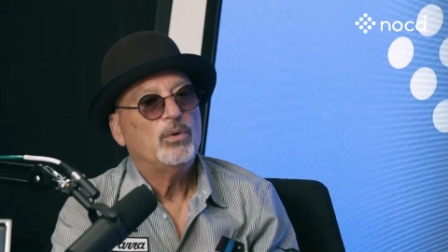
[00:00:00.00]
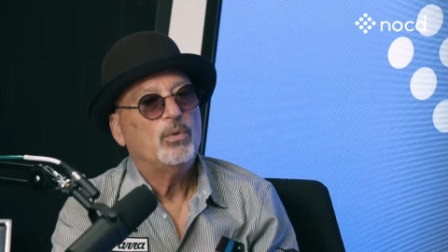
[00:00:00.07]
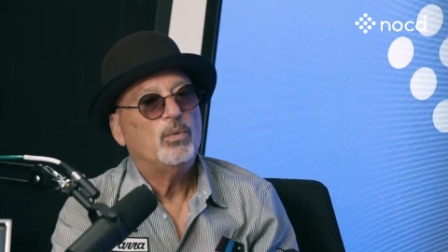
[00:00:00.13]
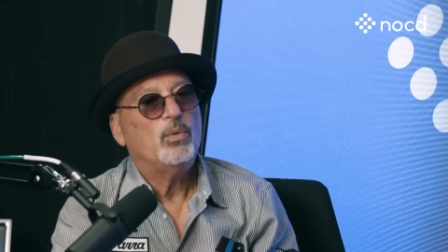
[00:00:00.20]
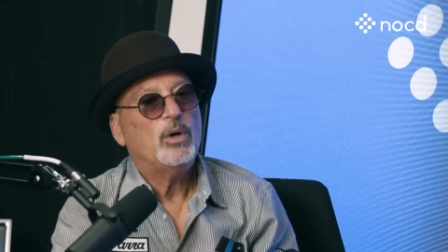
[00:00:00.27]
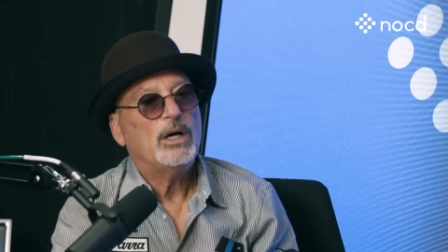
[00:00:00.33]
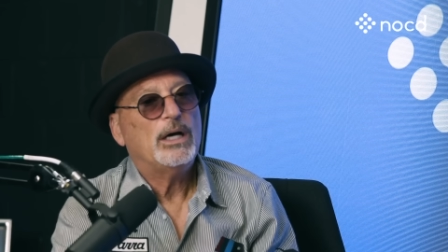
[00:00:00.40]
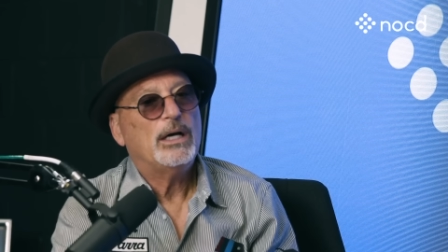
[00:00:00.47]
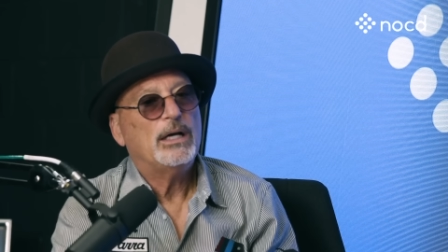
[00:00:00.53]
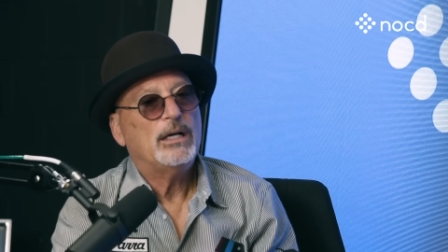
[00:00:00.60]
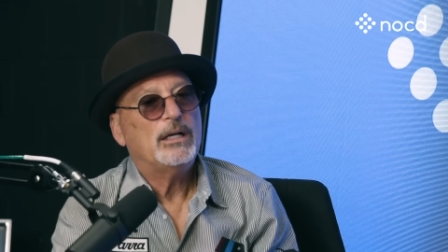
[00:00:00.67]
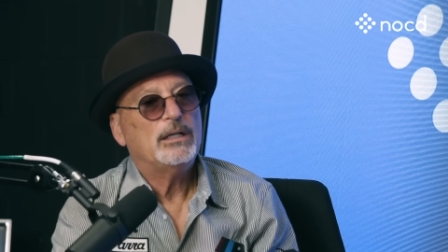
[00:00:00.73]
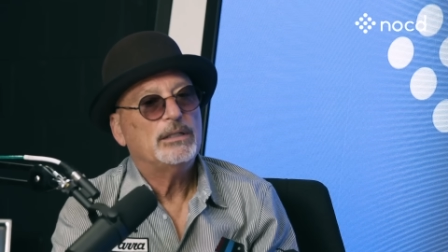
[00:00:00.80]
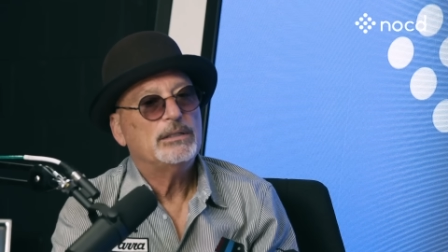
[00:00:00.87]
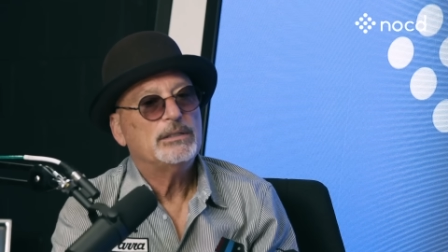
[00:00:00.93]

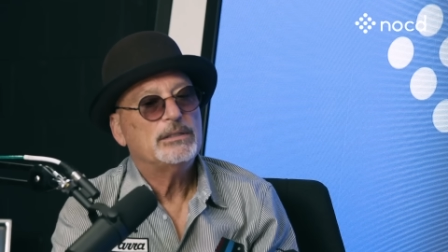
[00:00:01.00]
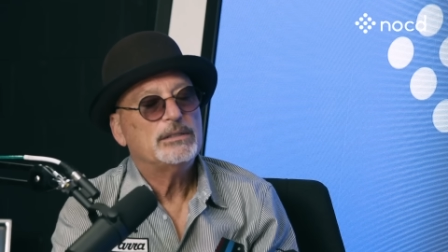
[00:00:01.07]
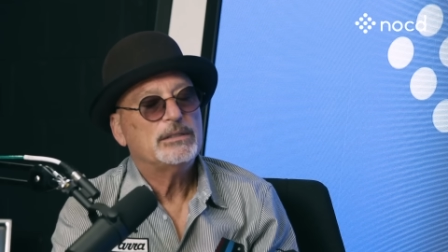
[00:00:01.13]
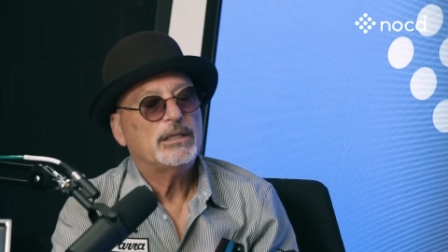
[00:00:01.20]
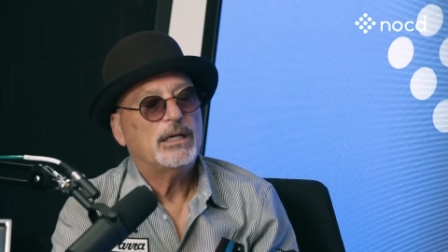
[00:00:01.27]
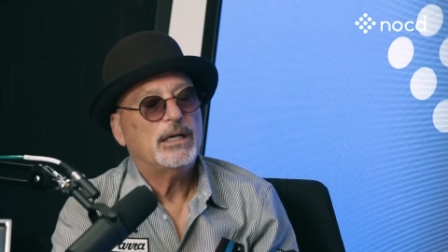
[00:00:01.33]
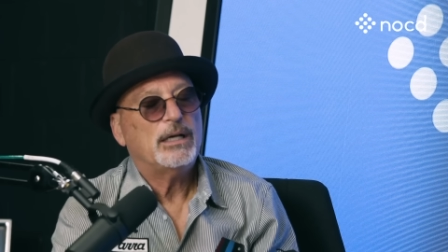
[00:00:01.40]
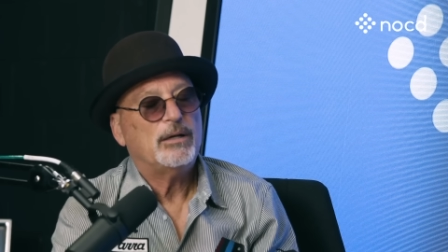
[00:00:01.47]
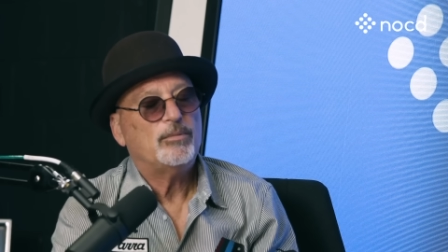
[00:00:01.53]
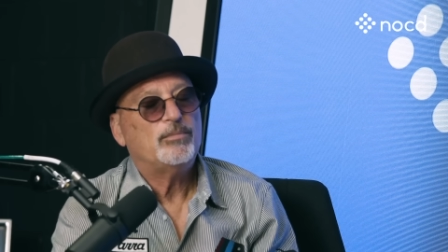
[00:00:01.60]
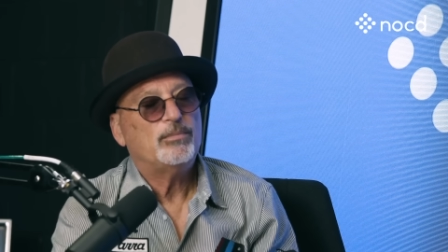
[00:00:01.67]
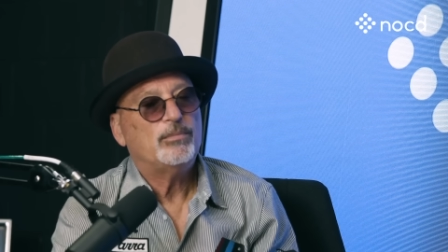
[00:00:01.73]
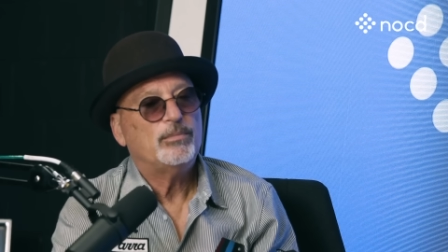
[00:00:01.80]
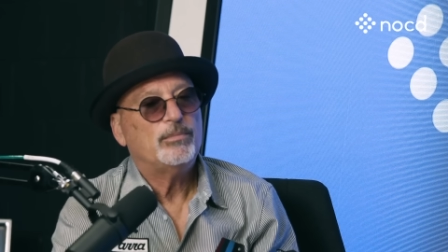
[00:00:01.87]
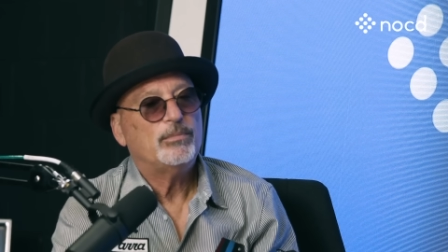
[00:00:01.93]
was
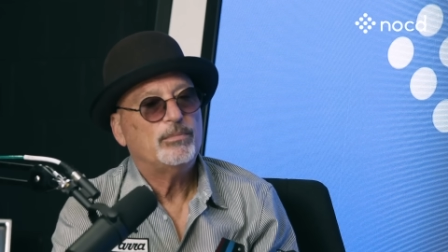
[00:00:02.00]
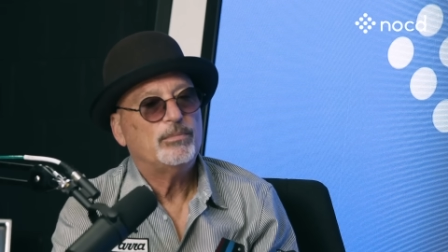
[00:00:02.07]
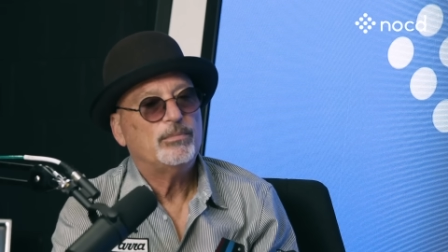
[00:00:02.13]
um,